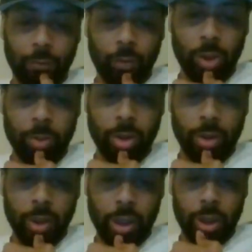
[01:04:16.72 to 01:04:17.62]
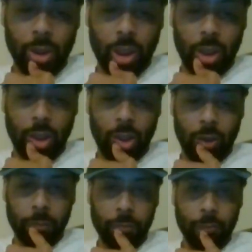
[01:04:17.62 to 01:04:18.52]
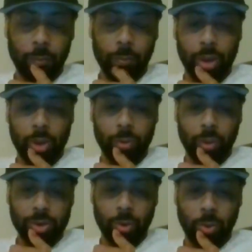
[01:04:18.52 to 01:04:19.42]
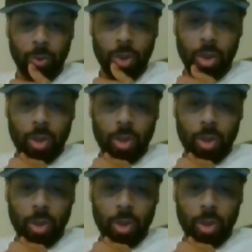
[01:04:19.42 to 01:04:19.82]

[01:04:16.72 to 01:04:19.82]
Freeman, and B.D. Russell.